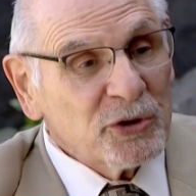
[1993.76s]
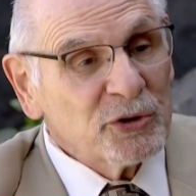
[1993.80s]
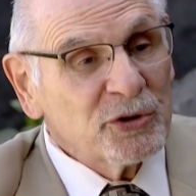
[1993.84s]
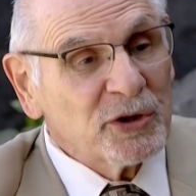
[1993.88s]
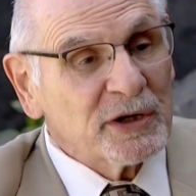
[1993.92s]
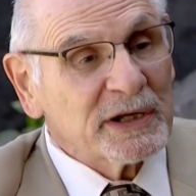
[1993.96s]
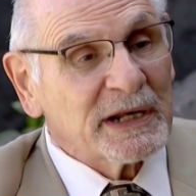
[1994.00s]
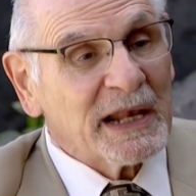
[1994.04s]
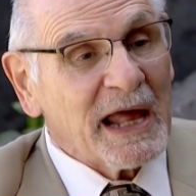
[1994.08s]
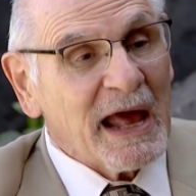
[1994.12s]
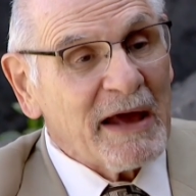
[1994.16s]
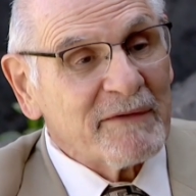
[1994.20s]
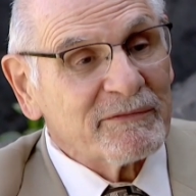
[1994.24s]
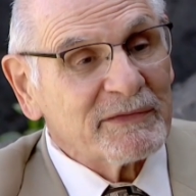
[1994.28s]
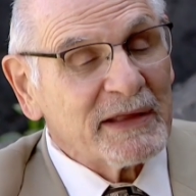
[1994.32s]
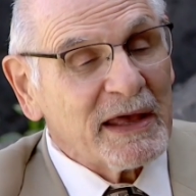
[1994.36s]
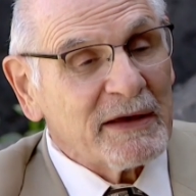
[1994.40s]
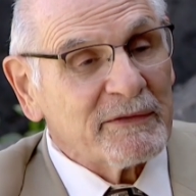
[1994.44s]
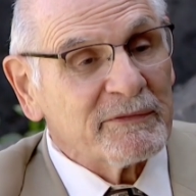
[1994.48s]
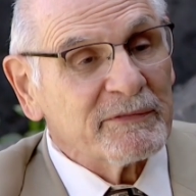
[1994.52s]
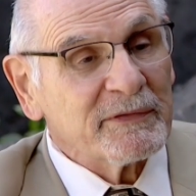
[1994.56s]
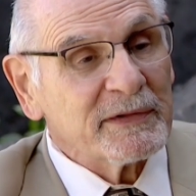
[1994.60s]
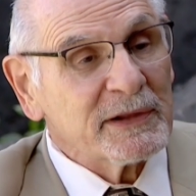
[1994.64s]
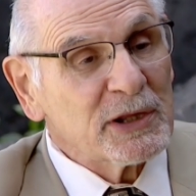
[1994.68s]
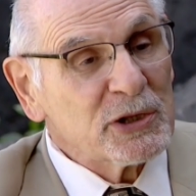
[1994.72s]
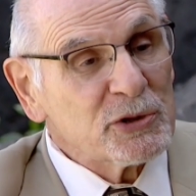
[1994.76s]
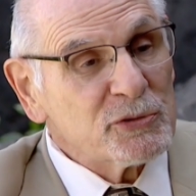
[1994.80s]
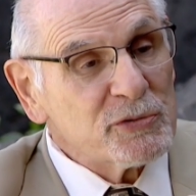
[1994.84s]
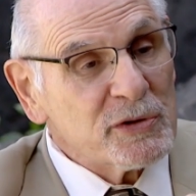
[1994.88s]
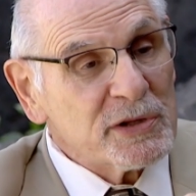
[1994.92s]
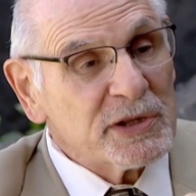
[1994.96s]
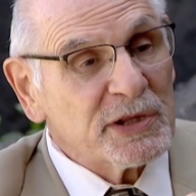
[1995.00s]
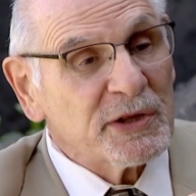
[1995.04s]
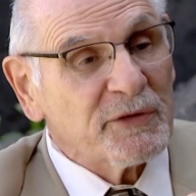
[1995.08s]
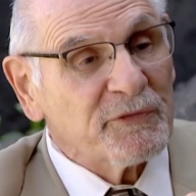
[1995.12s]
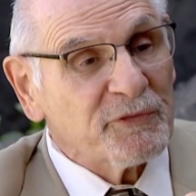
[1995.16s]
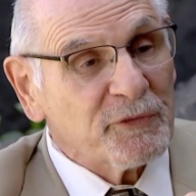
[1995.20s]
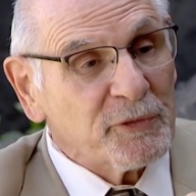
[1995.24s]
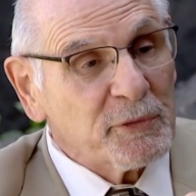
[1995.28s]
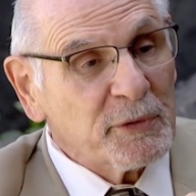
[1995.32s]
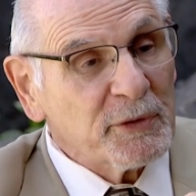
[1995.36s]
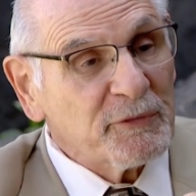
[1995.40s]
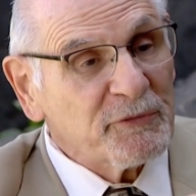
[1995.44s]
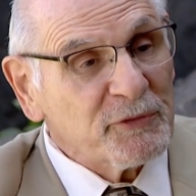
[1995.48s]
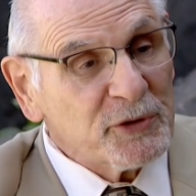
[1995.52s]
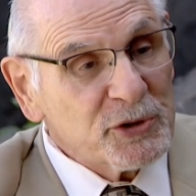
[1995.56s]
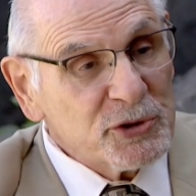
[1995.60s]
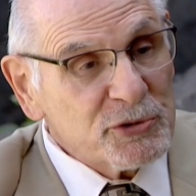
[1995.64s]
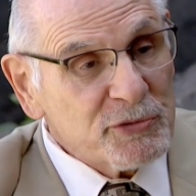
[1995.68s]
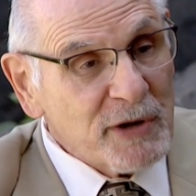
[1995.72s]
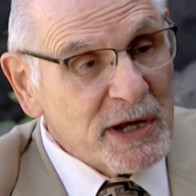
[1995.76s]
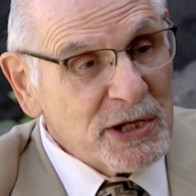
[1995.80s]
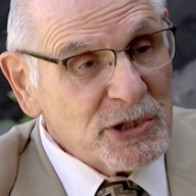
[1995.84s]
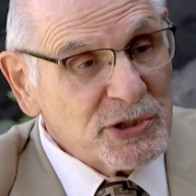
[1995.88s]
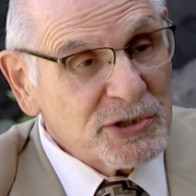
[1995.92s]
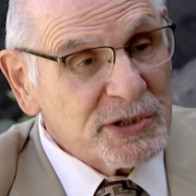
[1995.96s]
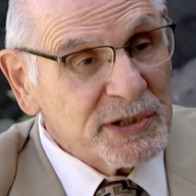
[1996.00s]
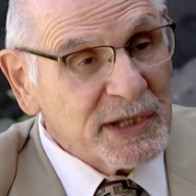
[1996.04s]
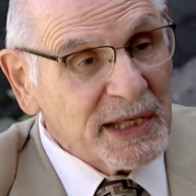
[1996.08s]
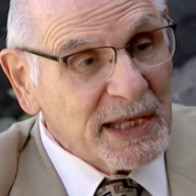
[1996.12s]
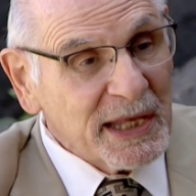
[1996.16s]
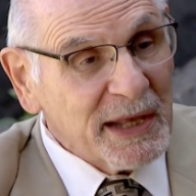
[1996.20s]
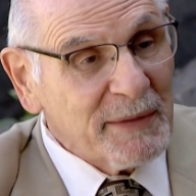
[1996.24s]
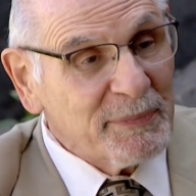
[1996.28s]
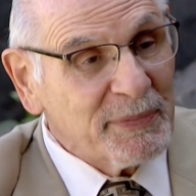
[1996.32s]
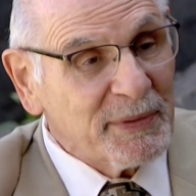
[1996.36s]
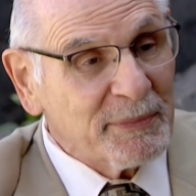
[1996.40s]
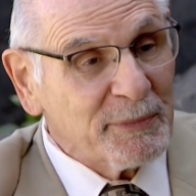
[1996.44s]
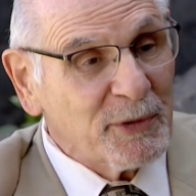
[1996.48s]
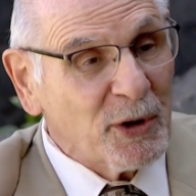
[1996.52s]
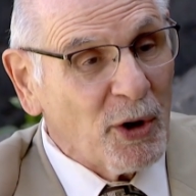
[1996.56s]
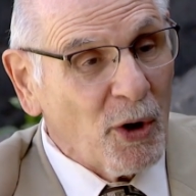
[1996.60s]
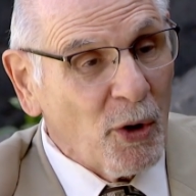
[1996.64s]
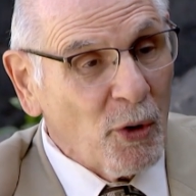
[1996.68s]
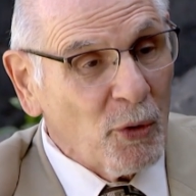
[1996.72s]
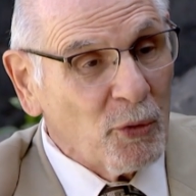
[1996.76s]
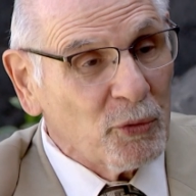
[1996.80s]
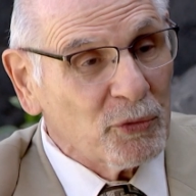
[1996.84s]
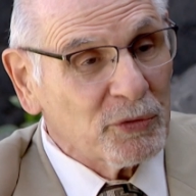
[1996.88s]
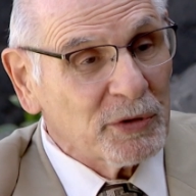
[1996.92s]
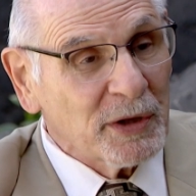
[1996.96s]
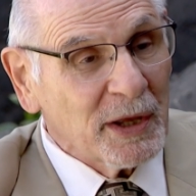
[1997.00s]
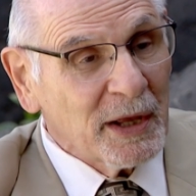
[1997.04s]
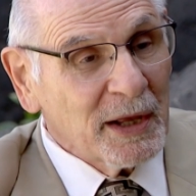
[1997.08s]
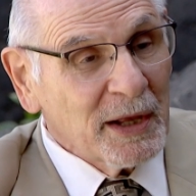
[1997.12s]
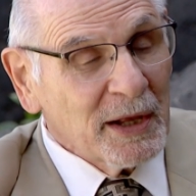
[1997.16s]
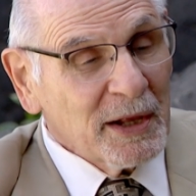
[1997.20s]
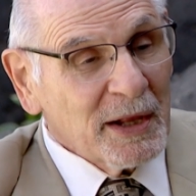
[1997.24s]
you're going to have electricity for refrigeration to keep them cold.